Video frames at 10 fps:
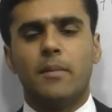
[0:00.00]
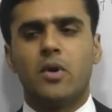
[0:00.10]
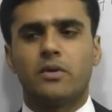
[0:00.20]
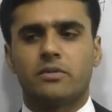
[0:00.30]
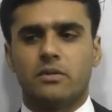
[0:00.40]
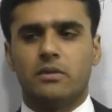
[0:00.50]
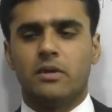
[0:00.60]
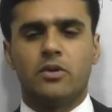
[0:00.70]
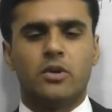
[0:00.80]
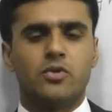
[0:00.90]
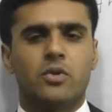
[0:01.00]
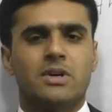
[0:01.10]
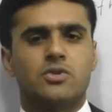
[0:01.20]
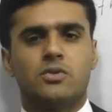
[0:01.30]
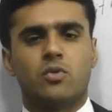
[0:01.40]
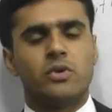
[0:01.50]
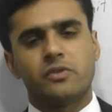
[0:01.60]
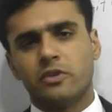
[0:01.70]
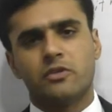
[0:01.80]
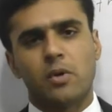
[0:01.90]
because you can't
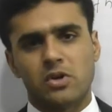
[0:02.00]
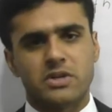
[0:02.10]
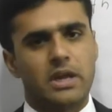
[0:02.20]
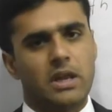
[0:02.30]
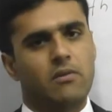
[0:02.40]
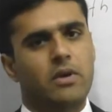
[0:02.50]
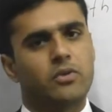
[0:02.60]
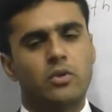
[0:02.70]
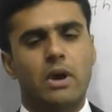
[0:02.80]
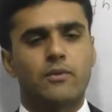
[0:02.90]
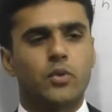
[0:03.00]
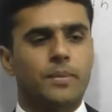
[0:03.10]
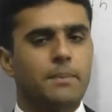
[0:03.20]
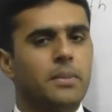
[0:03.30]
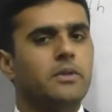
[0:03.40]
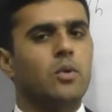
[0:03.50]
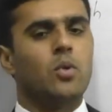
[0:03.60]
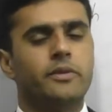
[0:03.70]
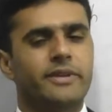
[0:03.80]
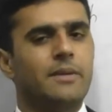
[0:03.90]
question spot anyway, so you have to prepare the
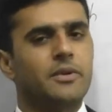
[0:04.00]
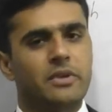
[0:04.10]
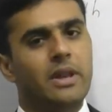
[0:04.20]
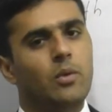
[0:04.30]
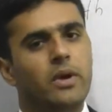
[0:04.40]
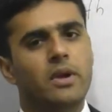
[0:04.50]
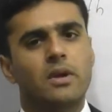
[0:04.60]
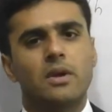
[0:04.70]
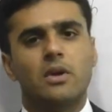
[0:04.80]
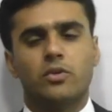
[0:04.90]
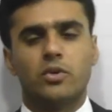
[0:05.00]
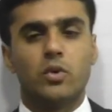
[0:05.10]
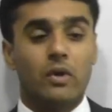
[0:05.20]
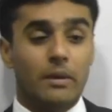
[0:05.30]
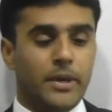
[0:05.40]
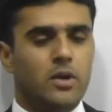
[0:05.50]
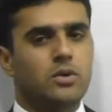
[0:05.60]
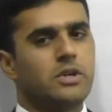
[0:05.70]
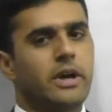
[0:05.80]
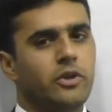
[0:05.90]
whole syllabus anyway. So you will be
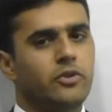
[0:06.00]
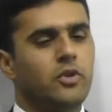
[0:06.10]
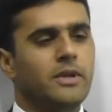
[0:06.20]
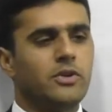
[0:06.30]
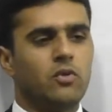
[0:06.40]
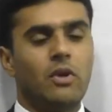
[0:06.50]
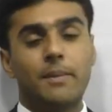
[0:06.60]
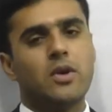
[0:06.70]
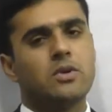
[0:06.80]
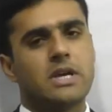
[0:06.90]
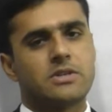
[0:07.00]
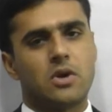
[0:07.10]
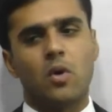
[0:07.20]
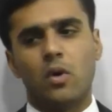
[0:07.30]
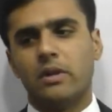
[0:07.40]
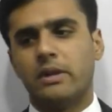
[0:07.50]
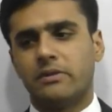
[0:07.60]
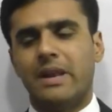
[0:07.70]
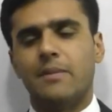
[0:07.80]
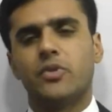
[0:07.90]
good, I assume that you will be good at all
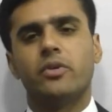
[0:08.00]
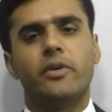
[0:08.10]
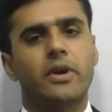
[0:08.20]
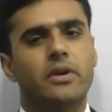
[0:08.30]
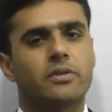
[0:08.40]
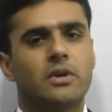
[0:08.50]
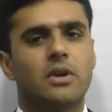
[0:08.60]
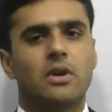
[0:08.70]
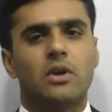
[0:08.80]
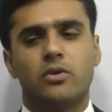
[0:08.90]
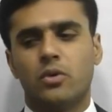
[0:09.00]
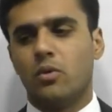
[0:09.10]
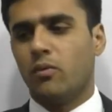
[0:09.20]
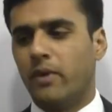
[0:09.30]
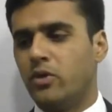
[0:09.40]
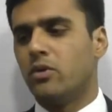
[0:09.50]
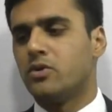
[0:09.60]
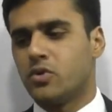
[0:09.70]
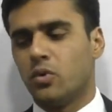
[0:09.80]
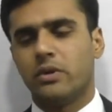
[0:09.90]
the syllabus areas. So when
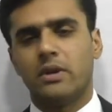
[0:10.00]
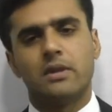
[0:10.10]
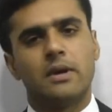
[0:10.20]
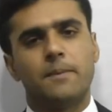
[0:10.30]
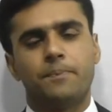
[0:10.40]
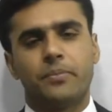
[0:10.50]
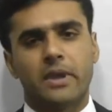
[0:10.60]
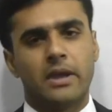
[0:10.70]
you're choosing the